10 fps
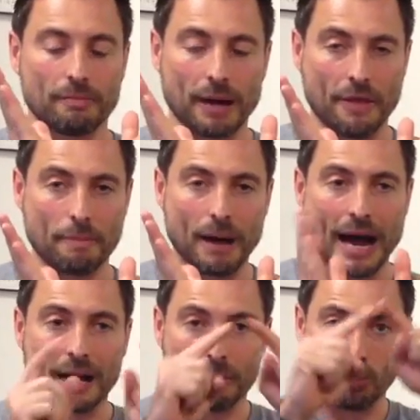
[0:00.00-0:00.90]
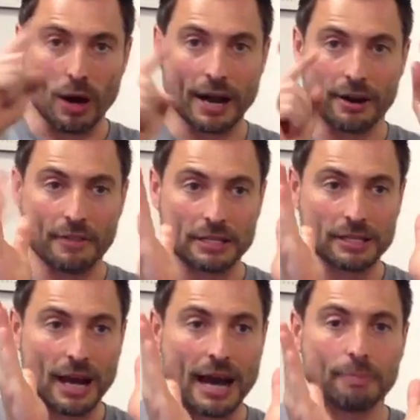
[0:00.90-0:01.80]
on the bottom and wider on the
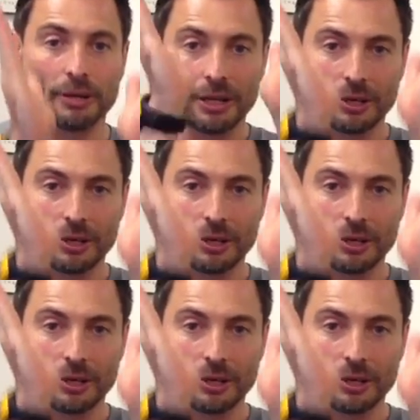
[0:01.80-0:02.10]
top,